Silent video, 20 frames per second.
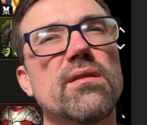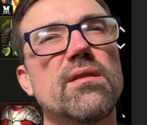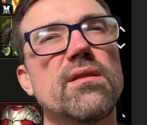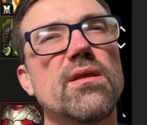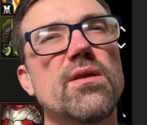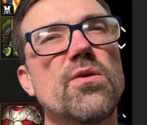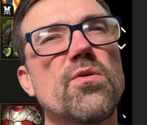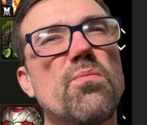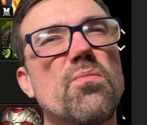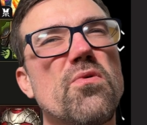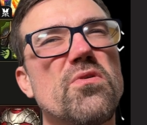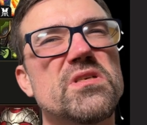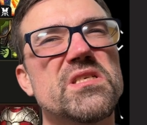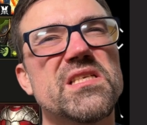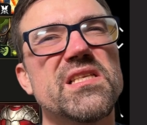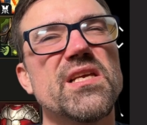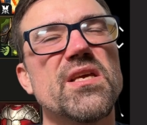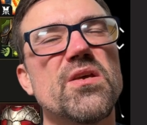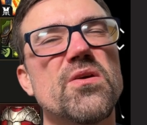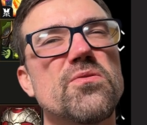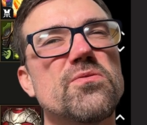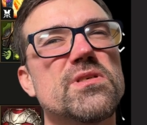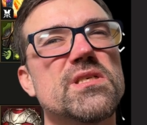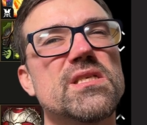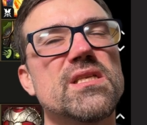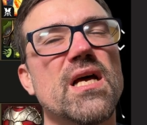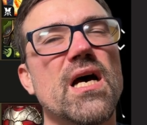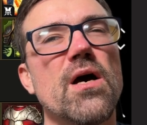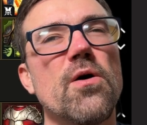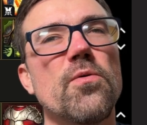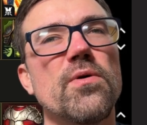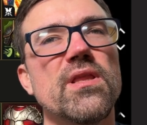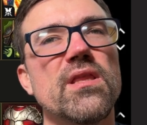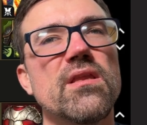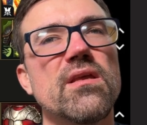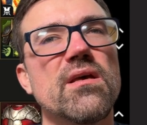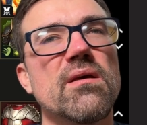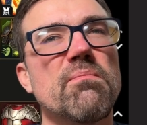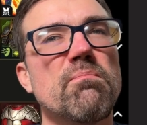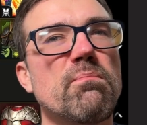you mostly use now in
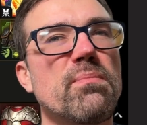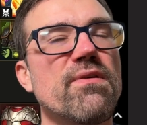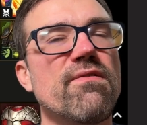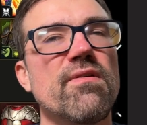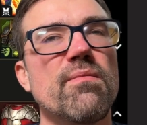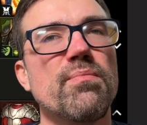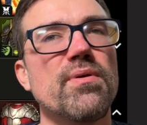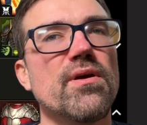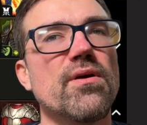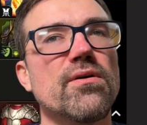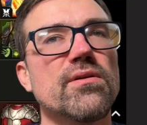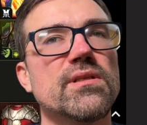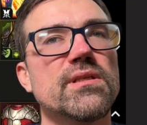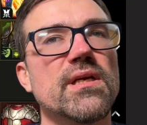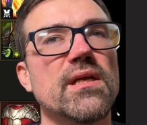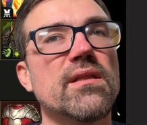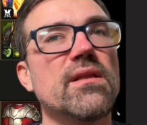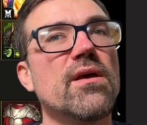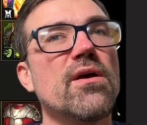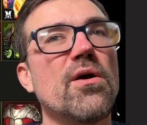PvP content.